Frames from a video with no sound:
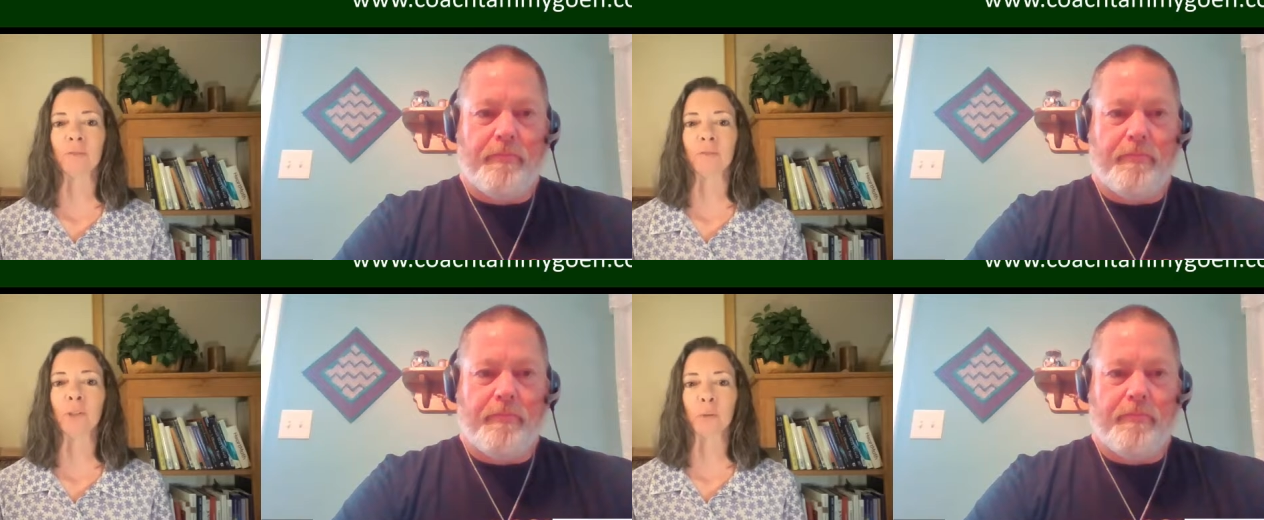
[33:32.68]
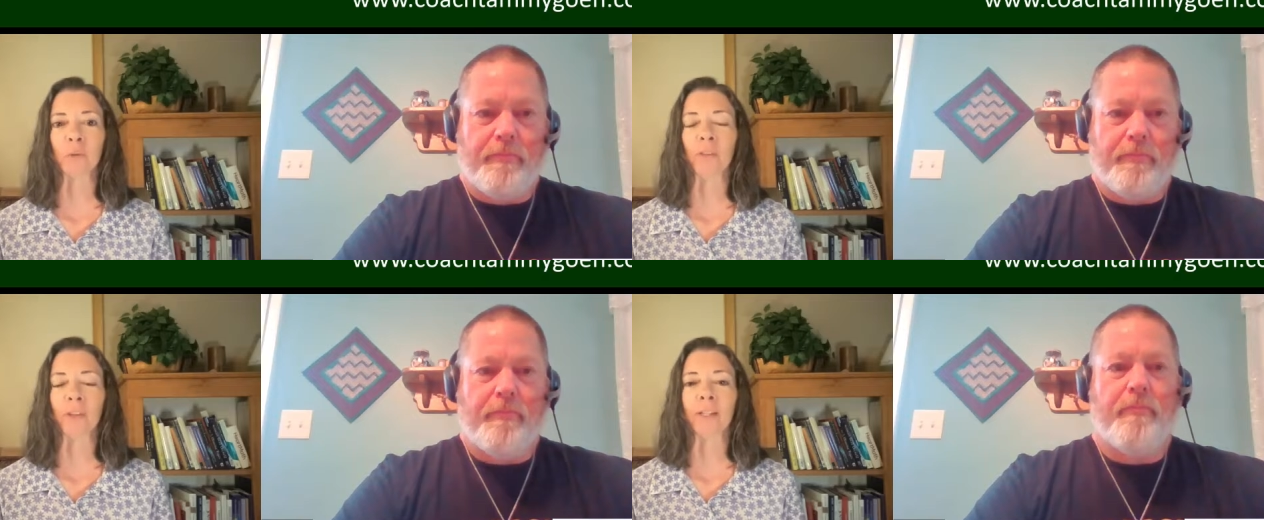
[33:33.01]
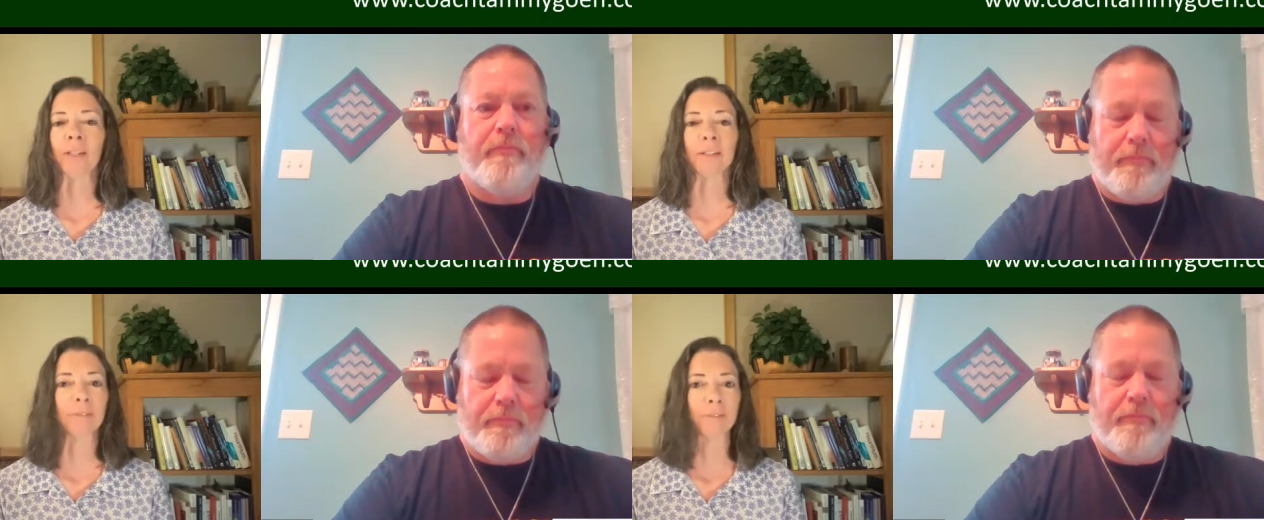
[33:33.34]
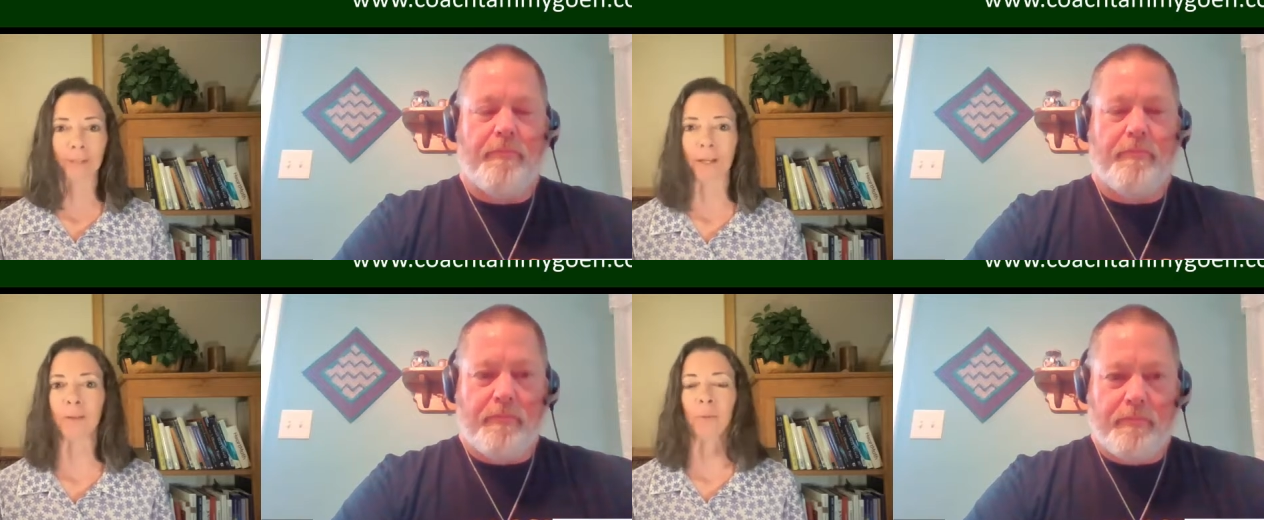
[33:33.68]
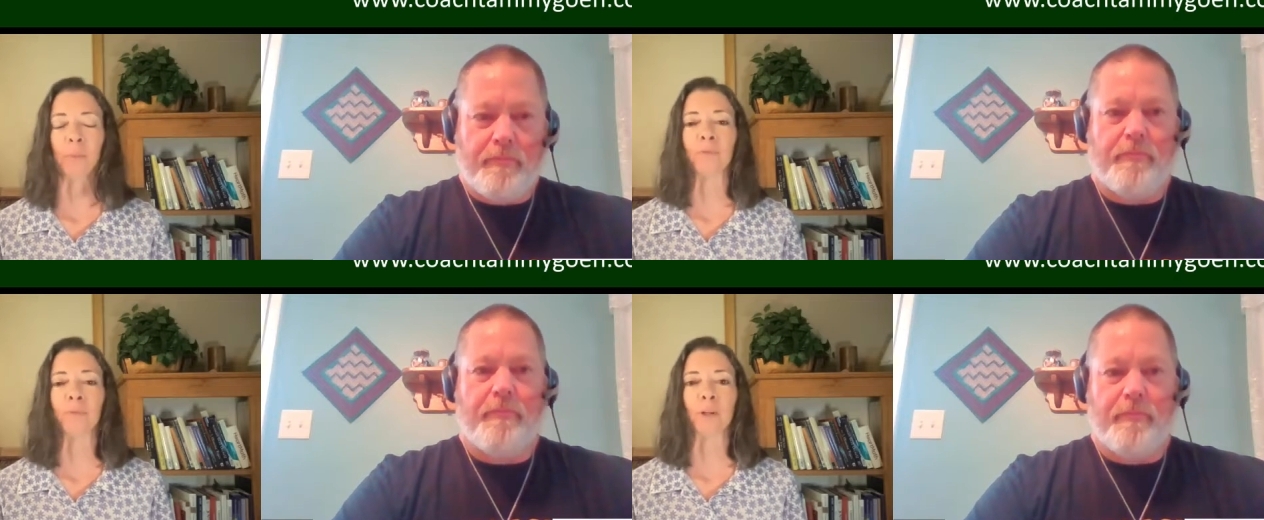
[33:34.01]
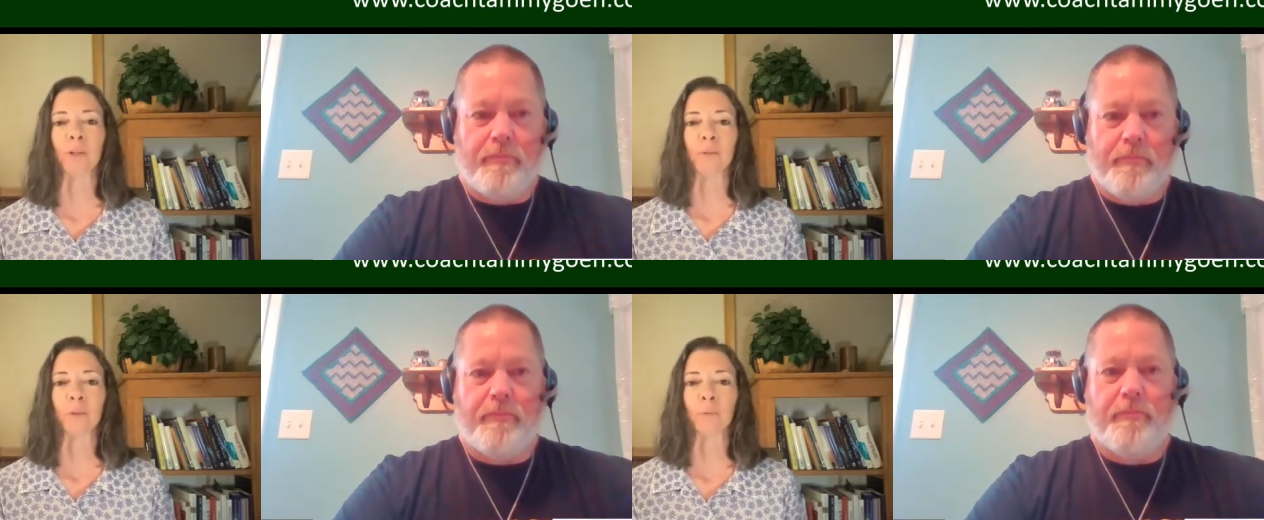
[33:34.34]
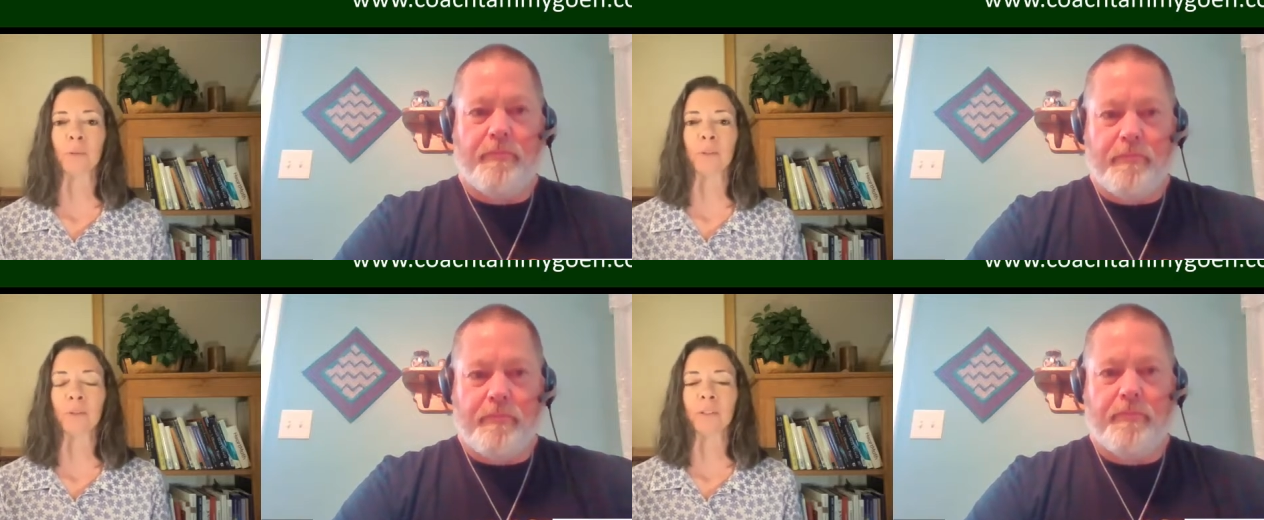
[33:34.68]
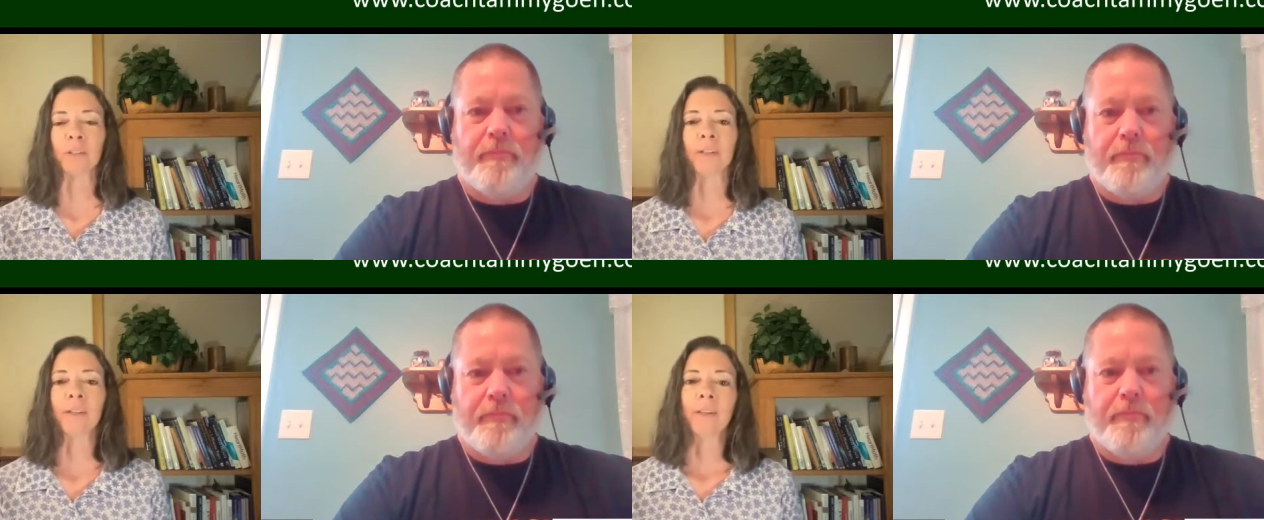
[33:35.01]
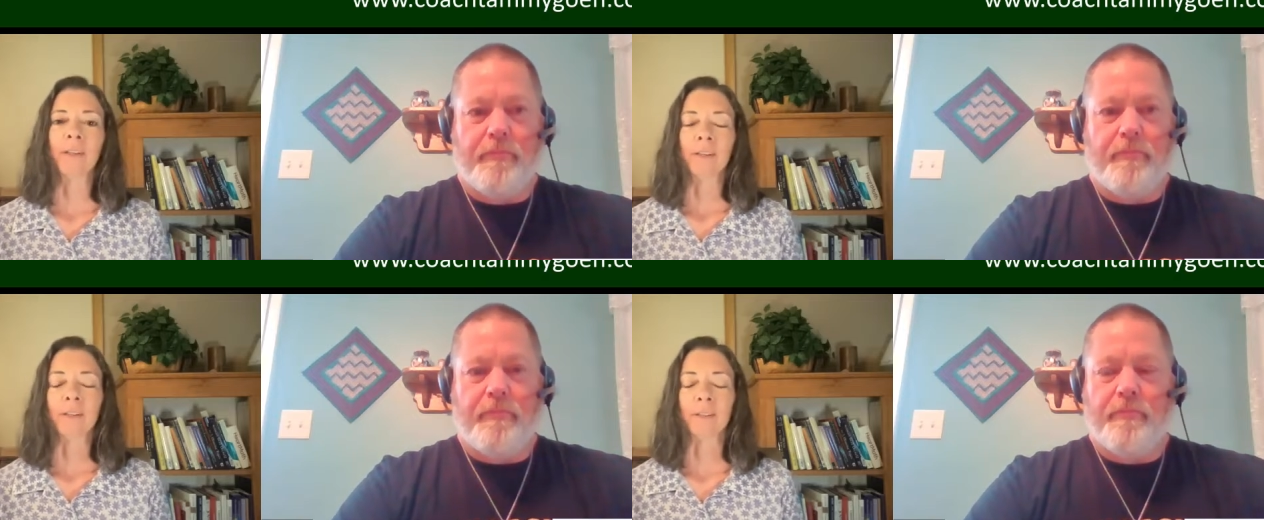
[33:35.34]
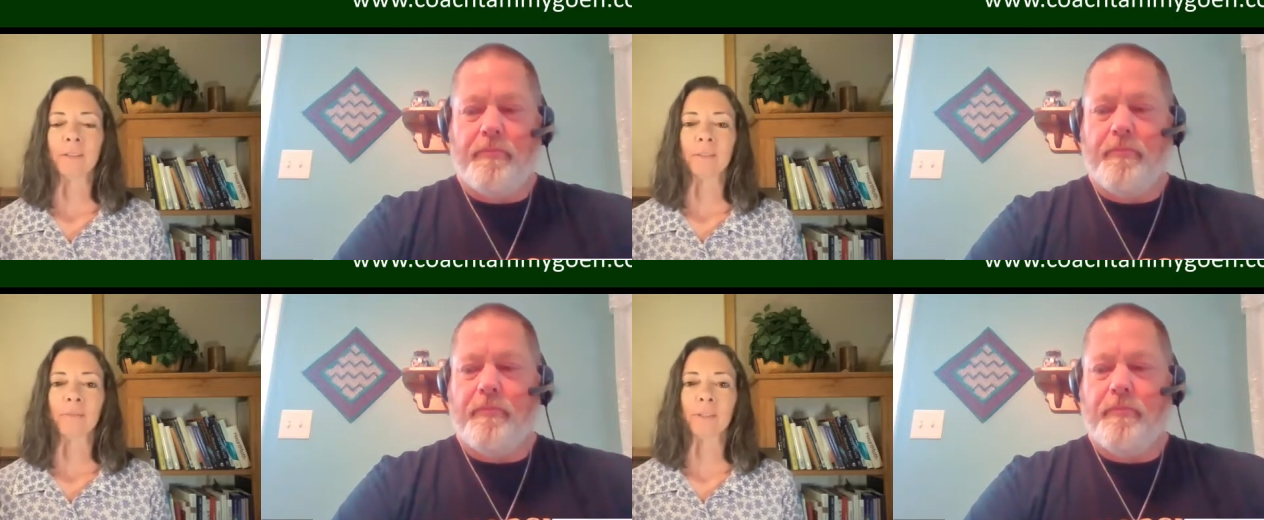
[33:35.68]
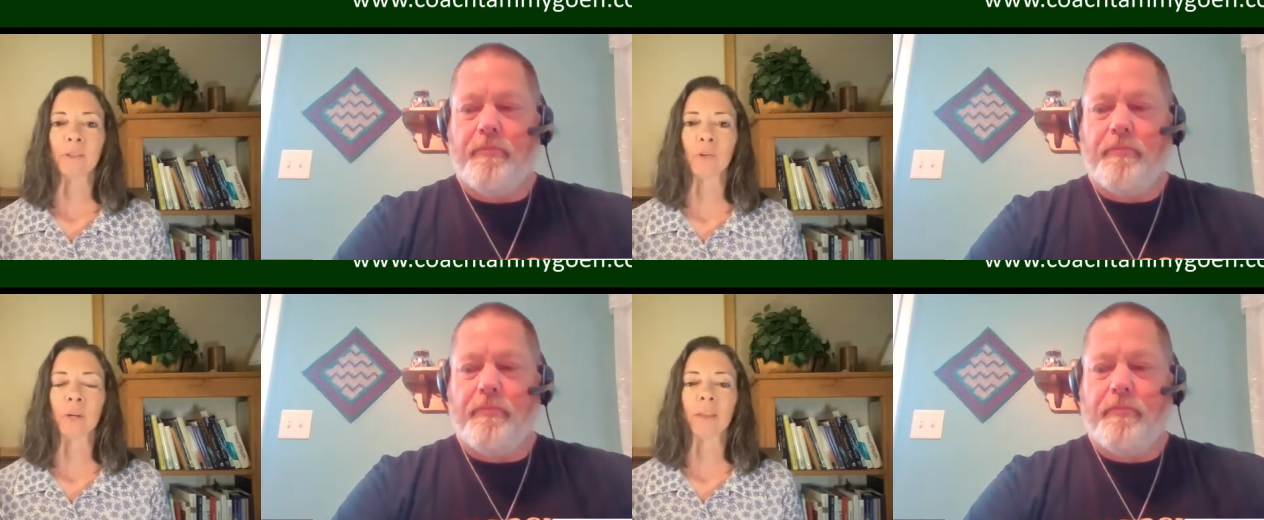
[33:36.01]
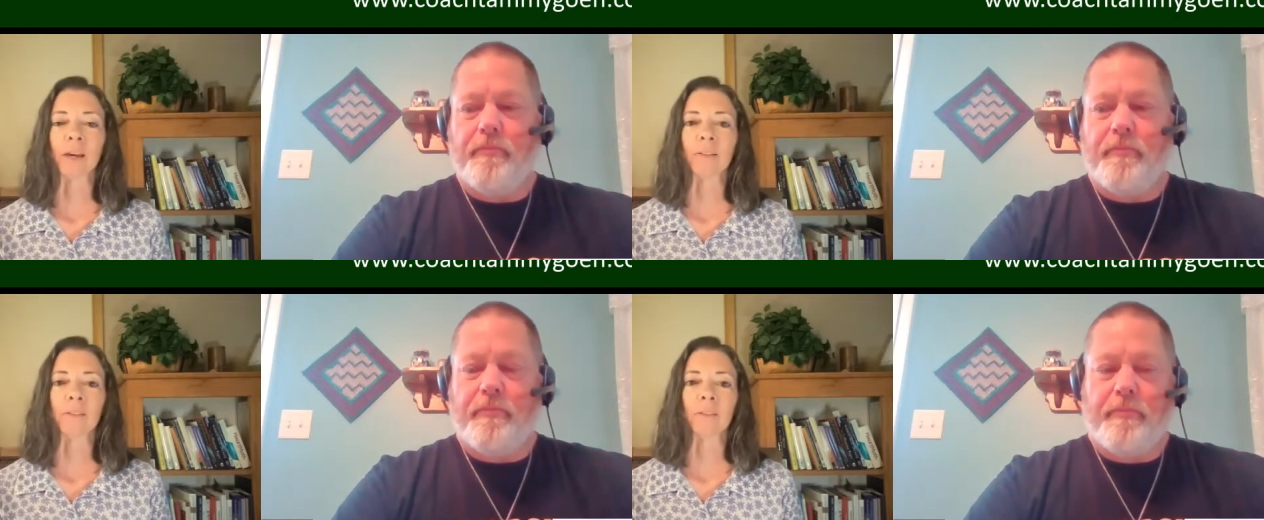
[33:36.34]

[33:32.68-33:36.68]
Speaker 1: virtual thing. And I have people from all over the world uh, that join that.